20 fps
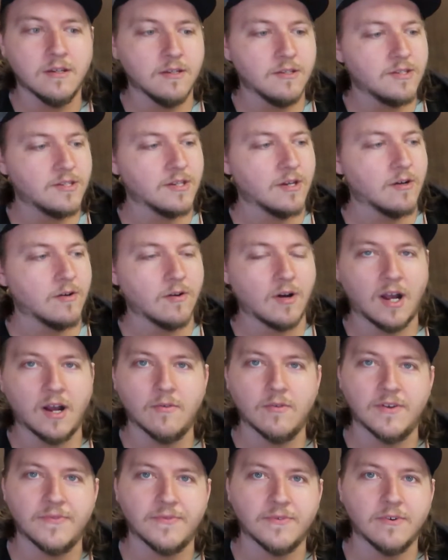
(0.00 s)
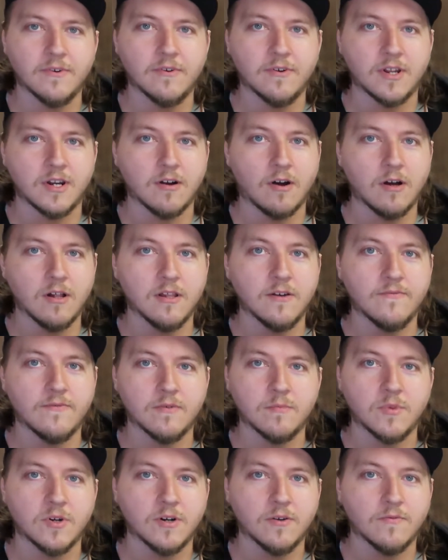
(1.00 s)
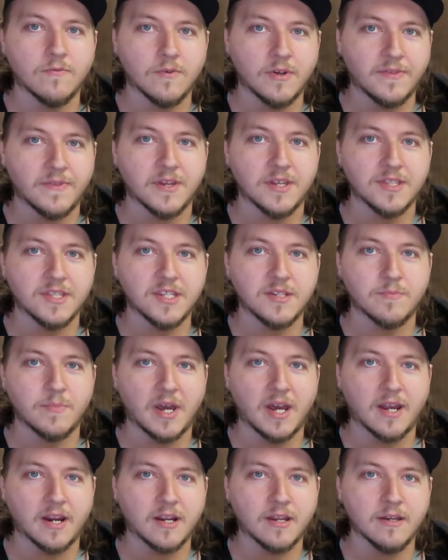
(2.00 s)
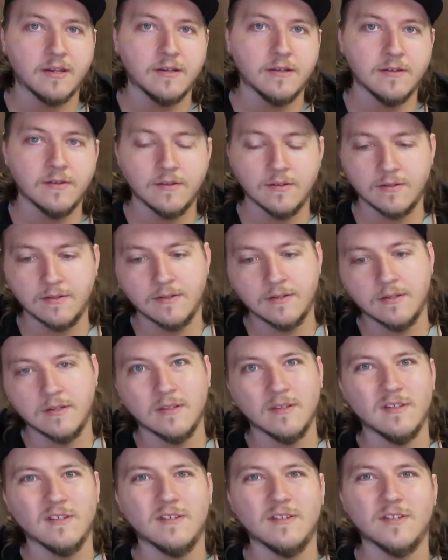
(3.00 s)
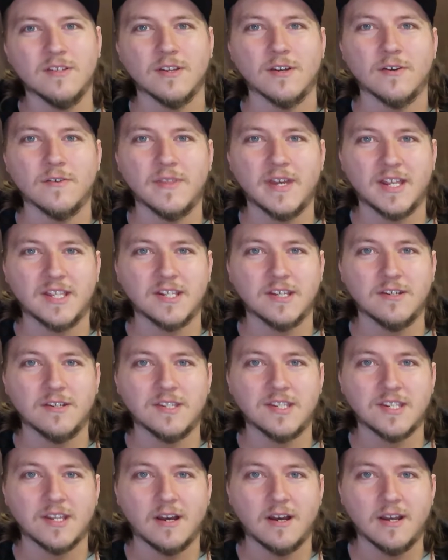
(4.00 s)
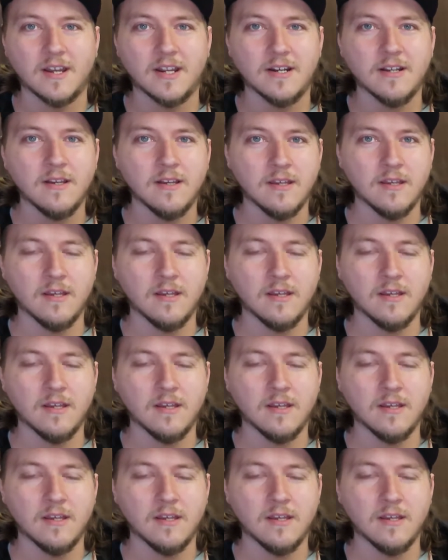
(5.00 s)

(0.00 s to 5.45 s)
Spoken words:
So I went through and all of them are within spec. So that's a good sign.